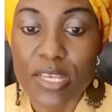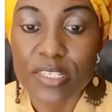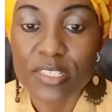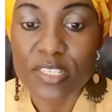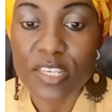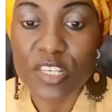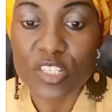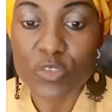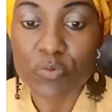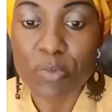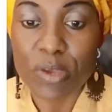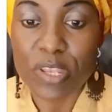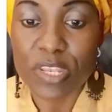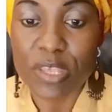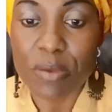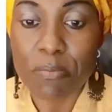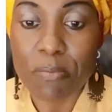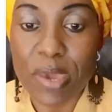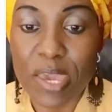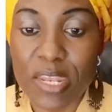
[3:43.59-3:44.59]
Since
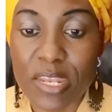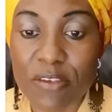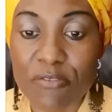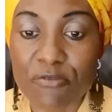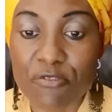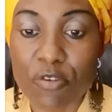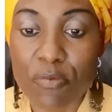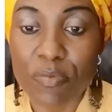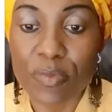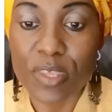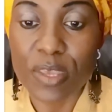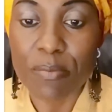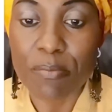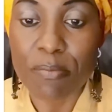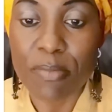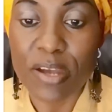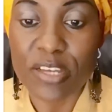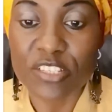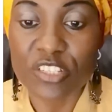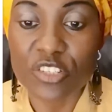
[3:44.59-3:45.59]
many men from the
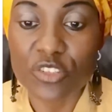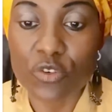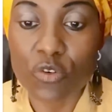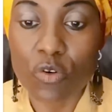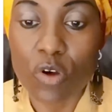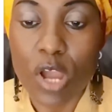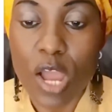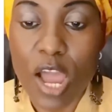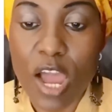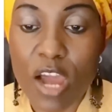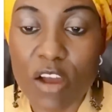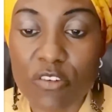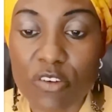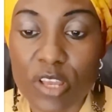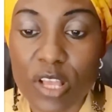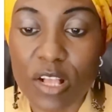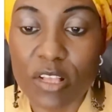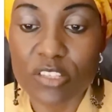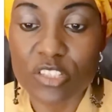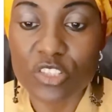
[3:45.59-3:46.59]
marginal
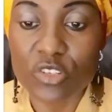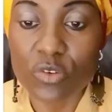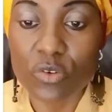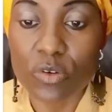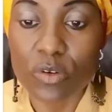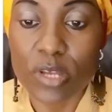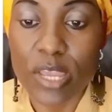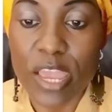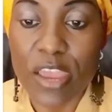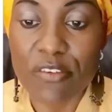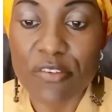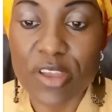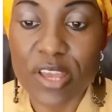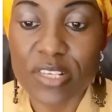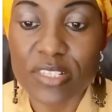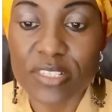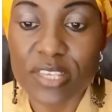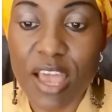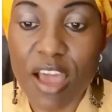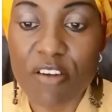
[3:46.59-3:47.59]
agricultural
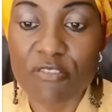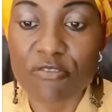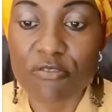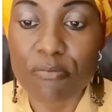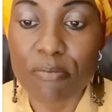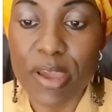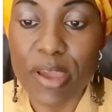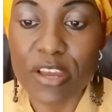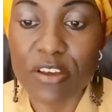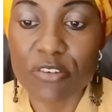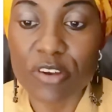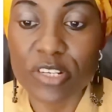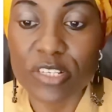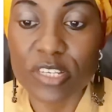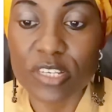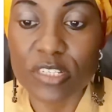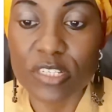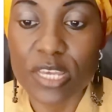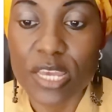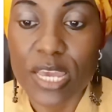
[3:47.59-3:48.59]
areas have
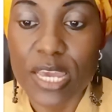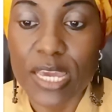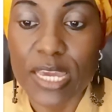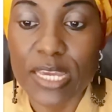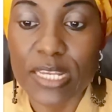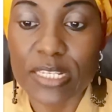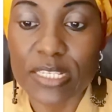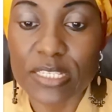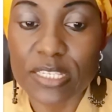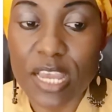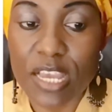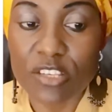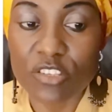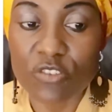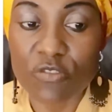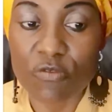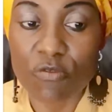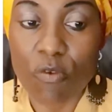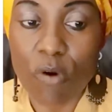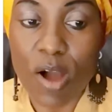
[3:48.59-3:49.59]
migrated in
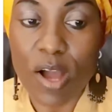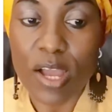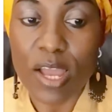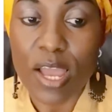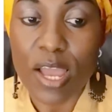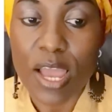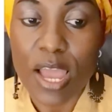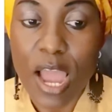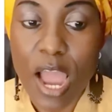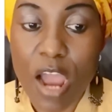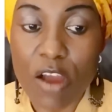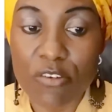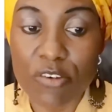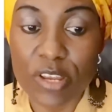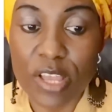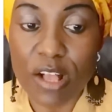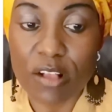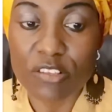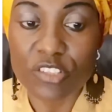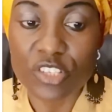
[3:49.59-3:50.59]
search of work,
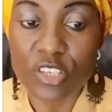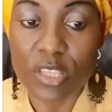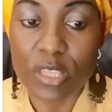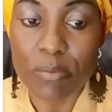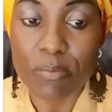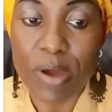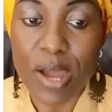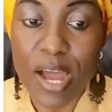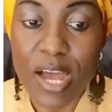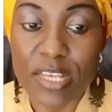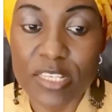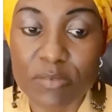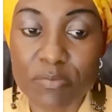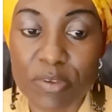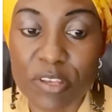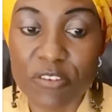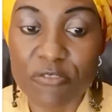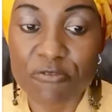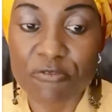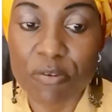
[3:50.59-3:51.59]
agricultural labor has
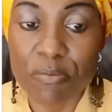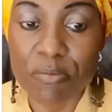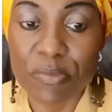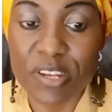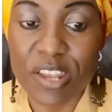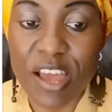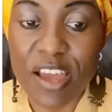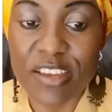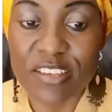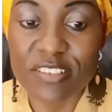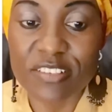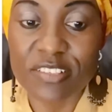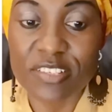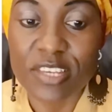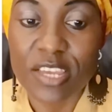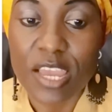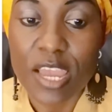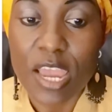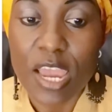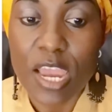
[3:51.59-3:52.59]
been feminized
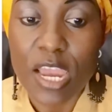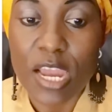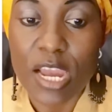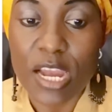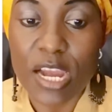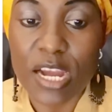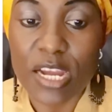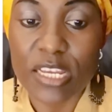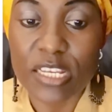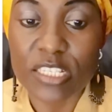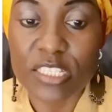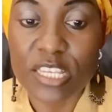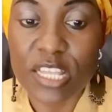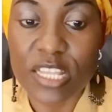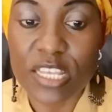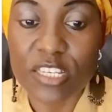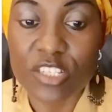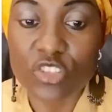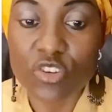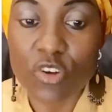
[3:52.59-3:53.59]
are
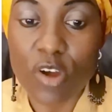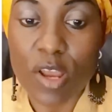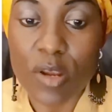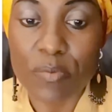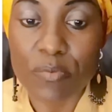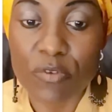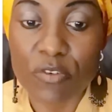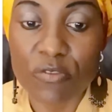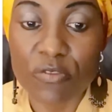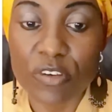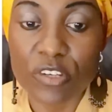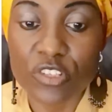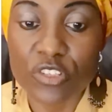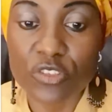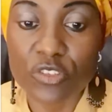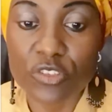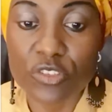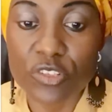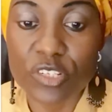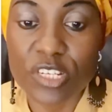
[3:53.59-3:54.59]
intellectual and
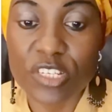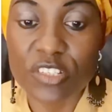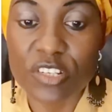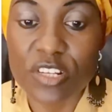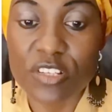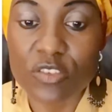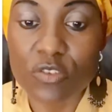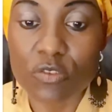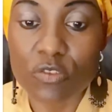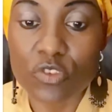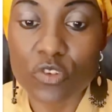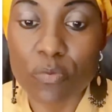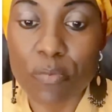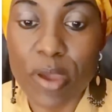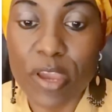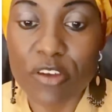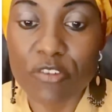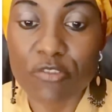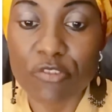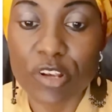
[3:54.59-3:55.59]
professional. Tunisians also
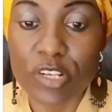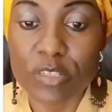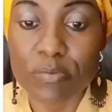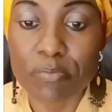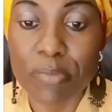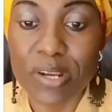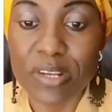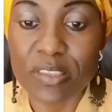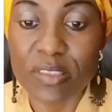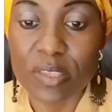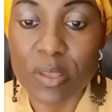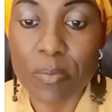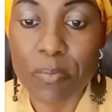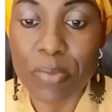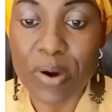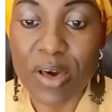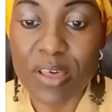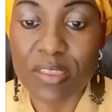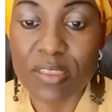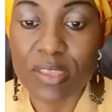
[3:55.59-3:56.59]
migrate, but the
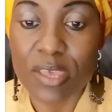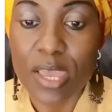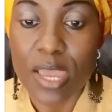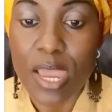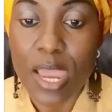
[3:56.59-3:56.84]
path